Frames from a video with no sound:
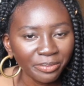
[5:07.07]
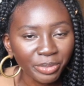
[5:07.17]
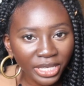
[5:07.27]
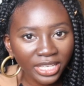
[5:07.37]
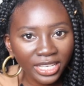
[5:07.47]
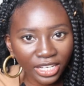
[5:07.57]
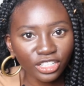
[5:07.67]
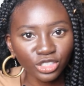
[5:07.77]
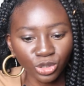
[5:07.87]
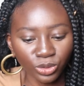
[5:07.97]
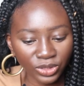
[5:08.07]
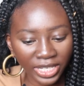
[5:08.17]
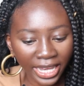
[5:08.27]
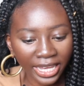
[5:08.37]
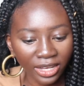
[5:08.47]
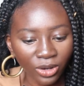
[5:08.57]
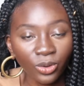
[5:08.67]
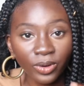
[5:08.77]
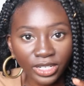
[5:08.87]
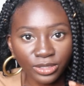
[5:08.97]
Be here today.
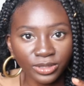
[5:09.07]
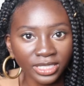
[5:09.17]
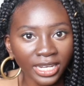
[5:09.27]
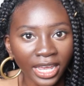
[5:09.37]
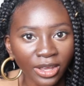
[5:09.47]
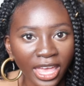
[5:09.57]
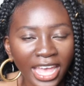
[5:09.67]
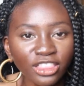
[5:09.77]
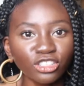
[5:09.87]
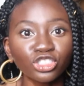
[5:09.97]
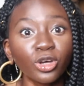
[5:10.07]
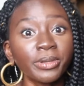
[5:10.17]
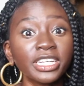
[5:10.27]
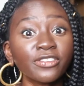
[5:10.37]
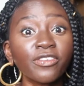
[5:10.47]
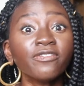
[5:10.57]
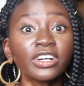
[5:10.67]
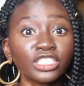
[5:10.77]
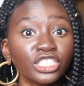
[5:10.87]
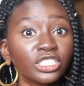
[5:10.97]
Who are you today? And there's so many different
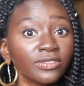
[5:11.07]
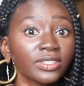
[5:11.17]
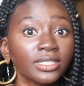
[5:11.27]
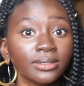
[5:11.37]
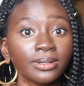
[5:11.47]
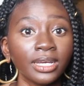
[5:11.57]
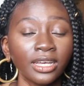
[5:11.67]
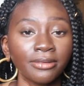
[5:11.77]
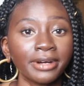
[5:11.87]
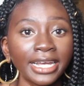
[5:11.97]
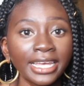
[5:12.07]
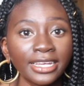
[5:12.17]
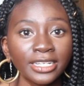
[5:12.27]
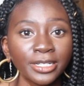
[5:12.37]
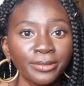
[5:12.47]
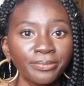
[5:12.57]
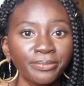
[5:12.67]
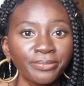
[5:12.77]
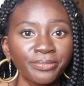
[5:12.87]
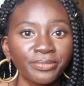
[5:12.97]
versions of you, right?
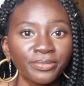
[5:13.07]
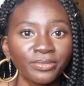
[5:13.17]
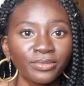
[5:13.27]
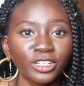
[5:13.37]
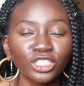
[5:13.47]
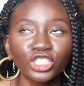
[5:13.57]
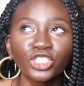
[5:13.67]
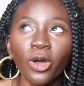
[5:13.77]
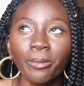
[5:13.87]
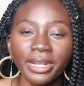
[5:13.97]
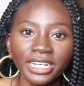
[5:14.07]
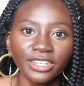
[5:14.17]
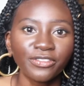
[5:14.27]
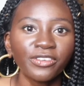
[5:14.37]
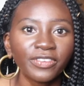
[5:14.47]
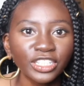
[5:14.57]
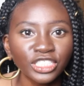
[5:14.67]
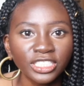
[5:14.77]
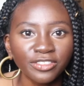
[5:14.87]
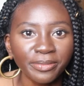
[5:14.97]
There's so many different
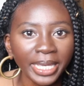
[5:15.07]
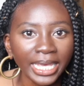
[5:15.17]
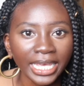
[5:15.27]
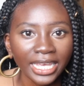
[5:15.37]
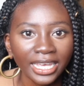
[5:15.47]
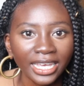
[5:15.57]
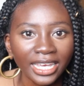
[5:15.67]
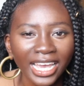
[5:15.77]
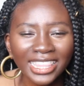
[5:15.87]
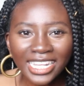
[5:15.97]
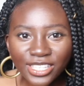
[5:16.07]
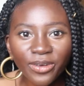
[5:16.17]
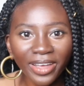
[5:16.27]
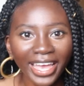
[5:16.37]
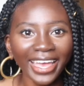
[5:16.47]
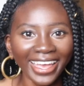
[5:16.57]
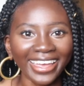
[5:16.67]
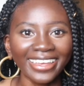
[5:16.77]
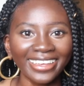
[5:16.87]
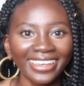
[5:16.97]
versions of me. And that's
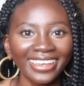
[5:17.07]
okay.